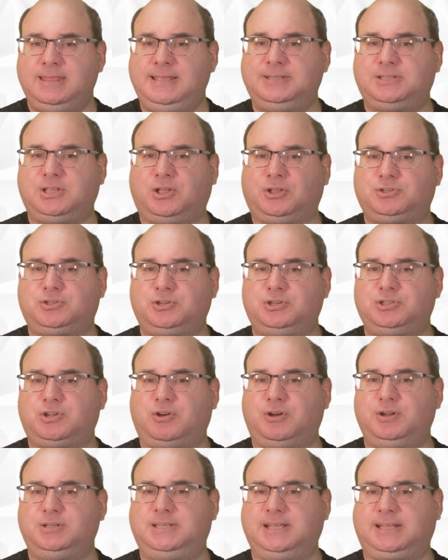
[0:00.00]
These ulcers
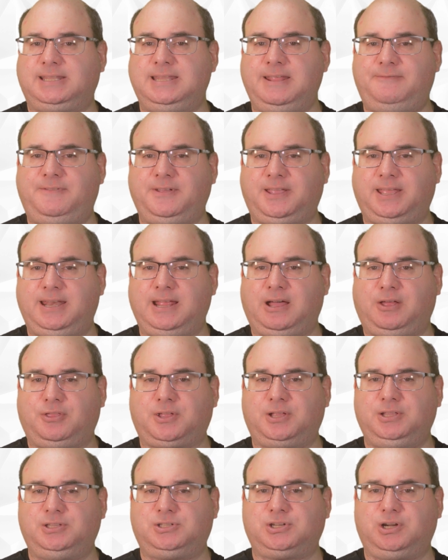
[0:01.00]
are a significant
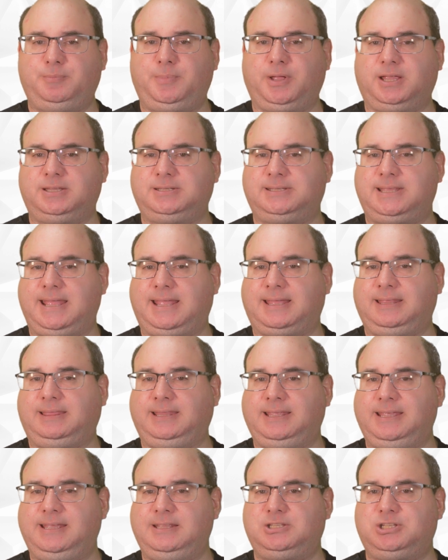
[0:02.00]
health concern because they
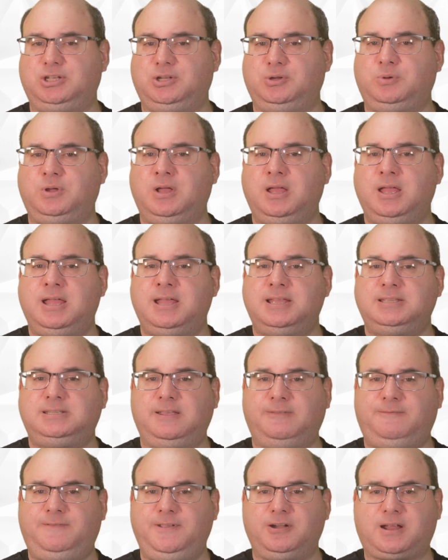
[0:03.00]
can lead to
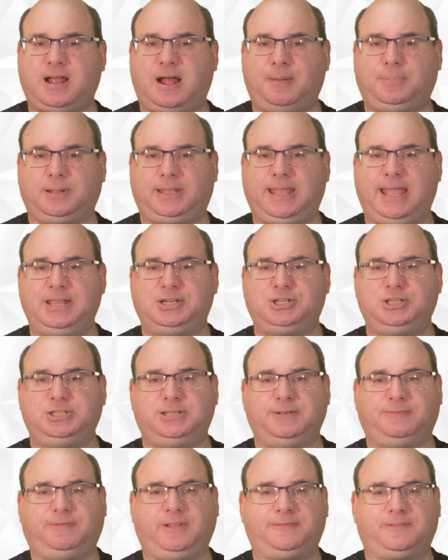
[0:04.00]
severe
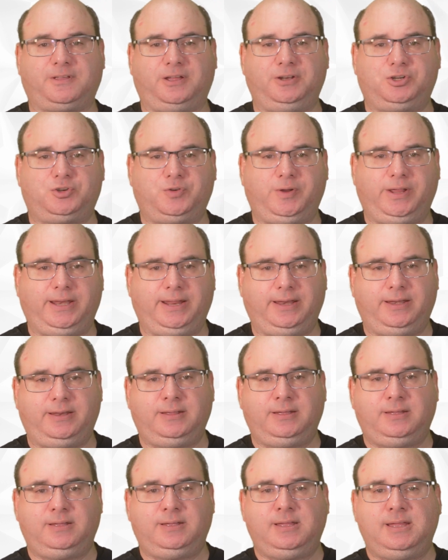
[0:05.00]
complications if left untreated.
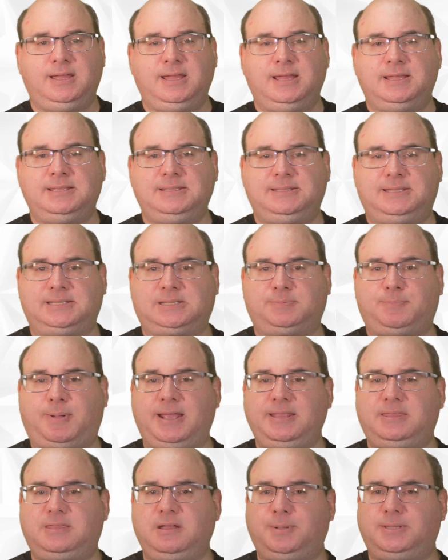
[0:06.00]

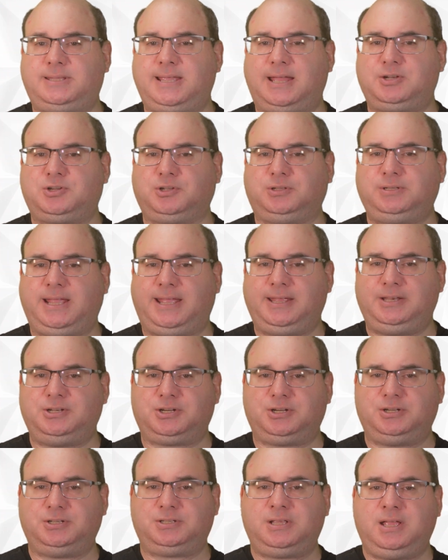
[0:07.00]
Despite their potential
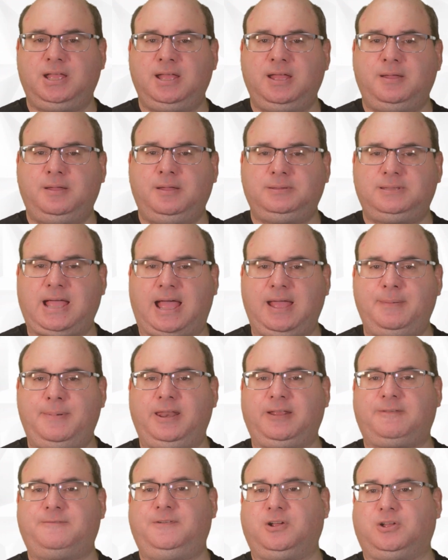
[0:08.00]
dangers,
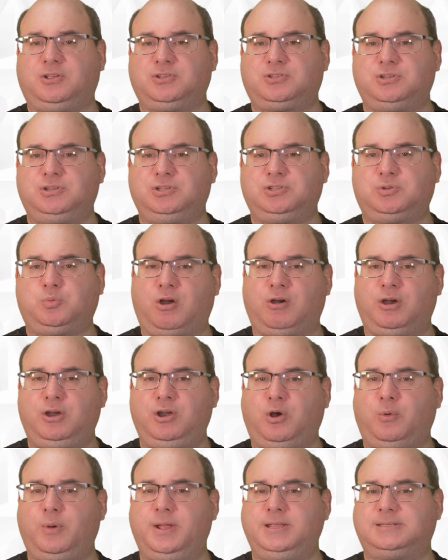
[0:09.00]
diabetic foot ulcers
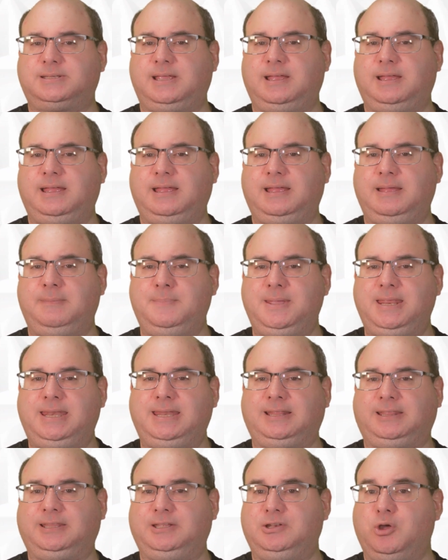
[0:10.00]
aren't always
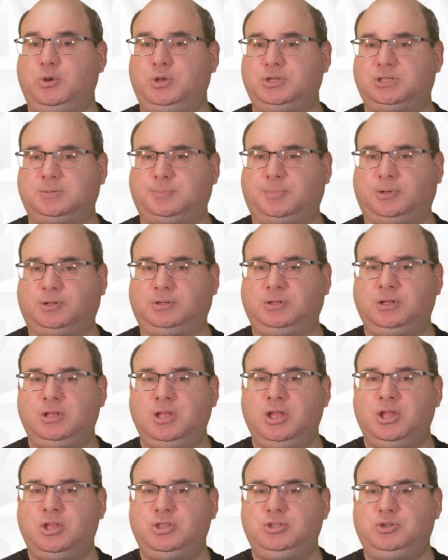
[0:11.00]
immediately noticeable
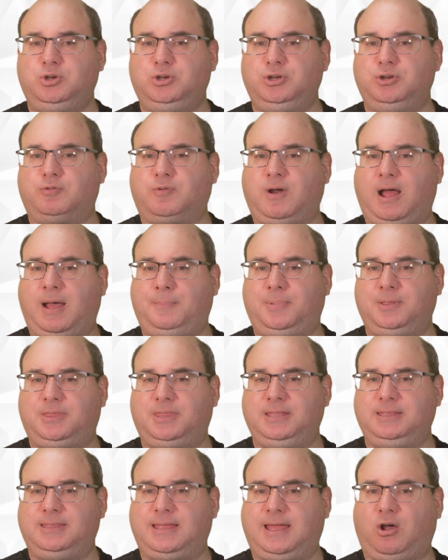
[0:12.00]
due to
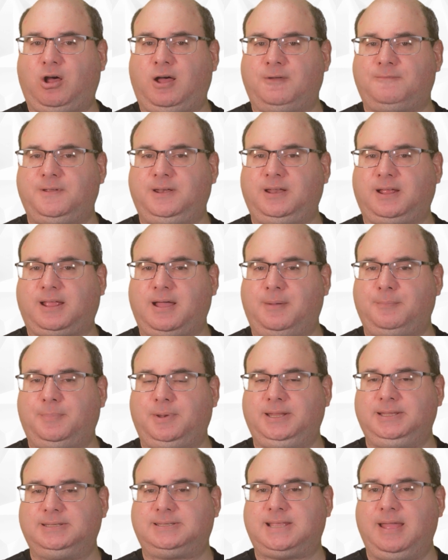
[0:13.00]
neuropathy that often
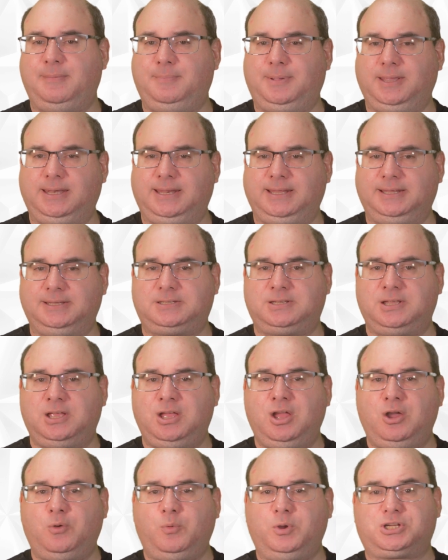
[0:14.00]
accompanies diabetes,
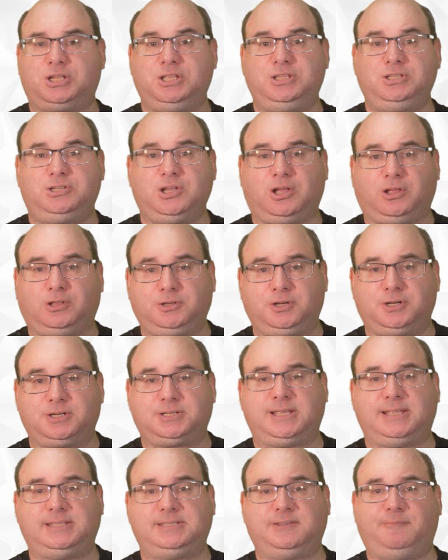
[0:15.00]
which can dull your
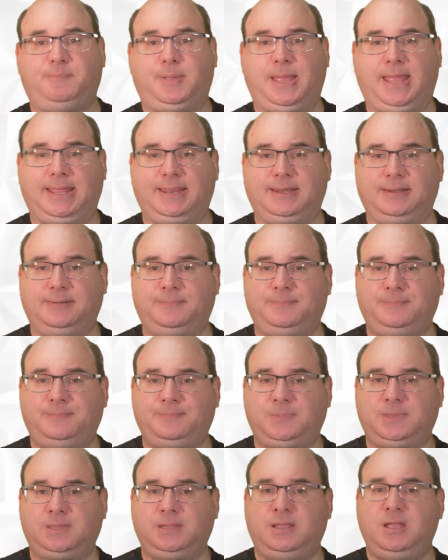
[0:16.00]
sense of pain.
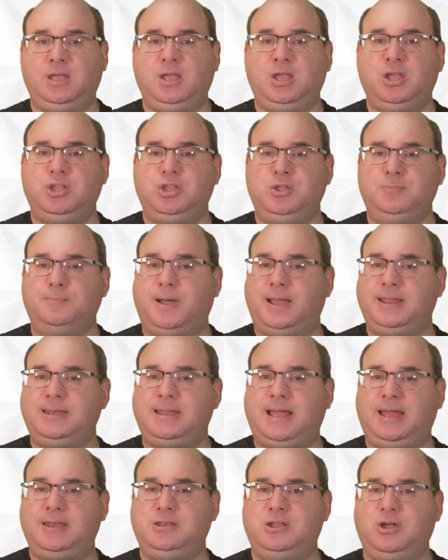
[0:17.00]
You might
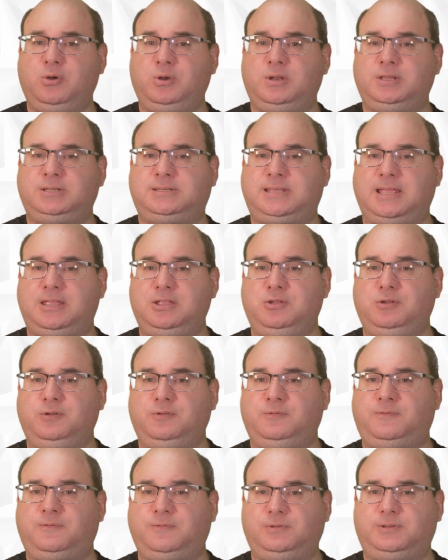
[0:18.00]
not notice that
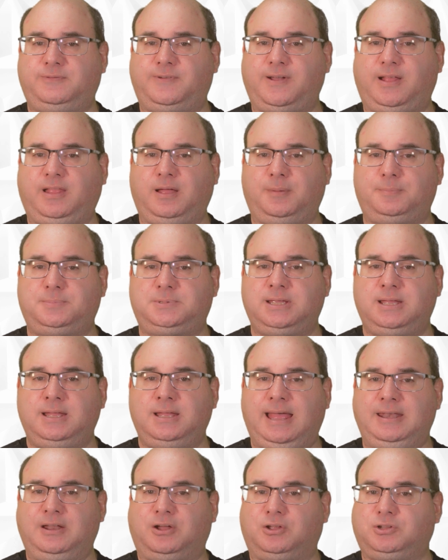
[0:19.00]
you've developed
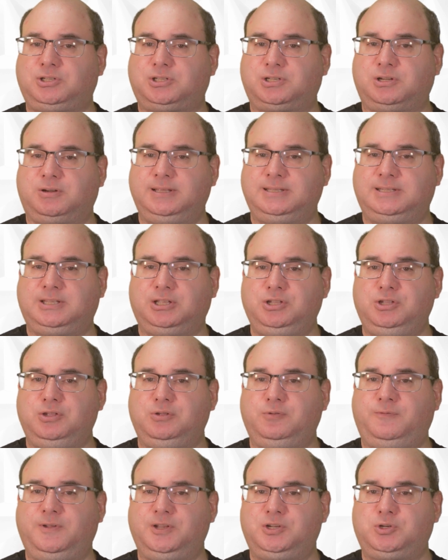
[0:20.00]
an ulcer until
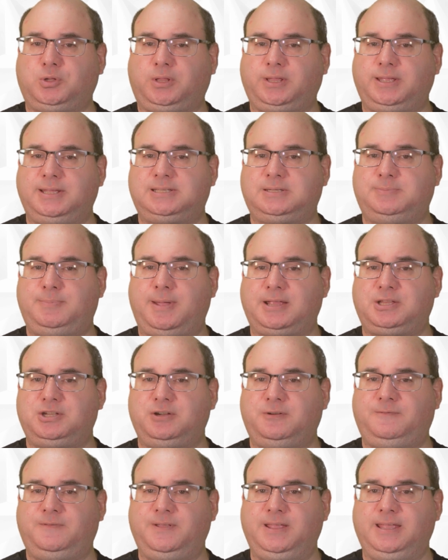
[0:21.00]
you visually
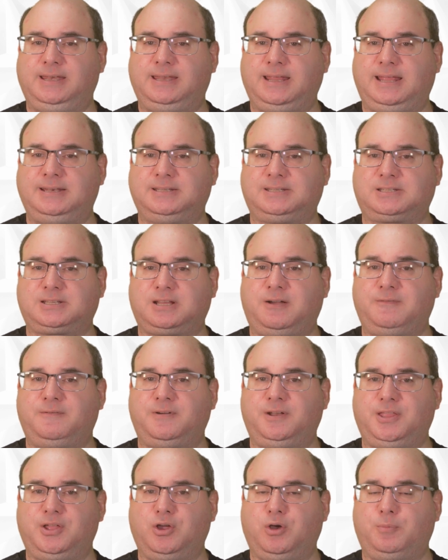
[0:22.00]
inspect your feet and
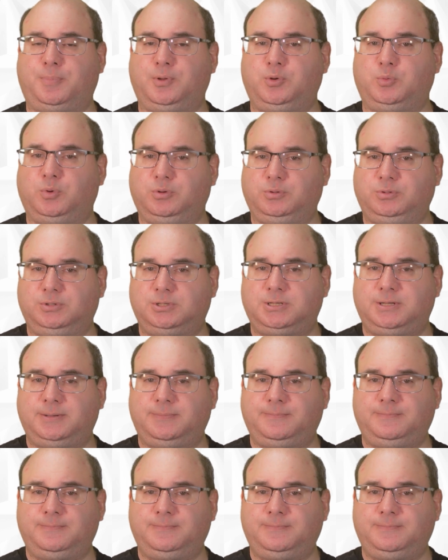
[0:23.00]
discover the open wound.